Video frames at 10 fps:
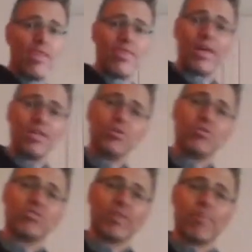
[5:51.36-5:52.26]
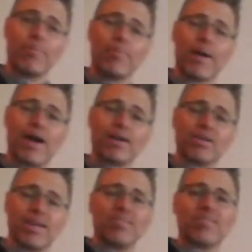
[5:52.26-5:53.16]
and then you'd step back.
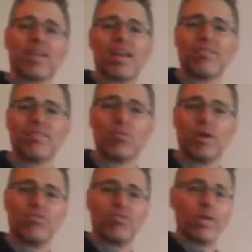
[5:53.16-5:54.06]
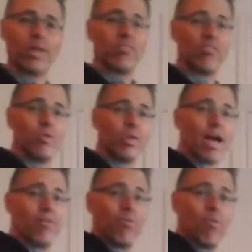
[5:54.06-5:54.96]
Okay, it's a classic way of doing it. So you'd
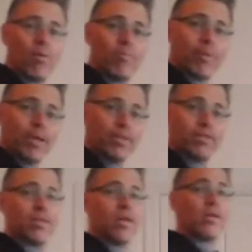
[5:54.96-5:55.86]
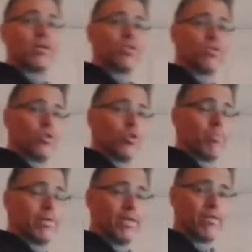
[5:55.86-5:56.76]
have 1 beat,
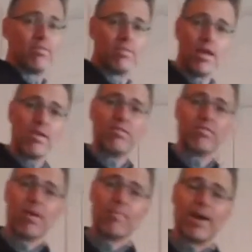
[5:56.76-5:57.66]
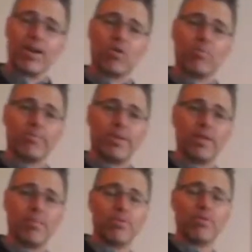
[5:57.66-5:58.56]
2 beats, step back on
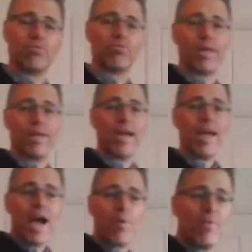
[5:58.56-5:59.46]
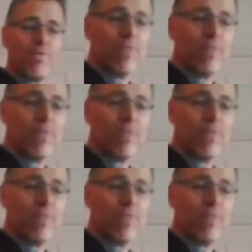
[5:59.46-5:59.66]
beat number 3. However,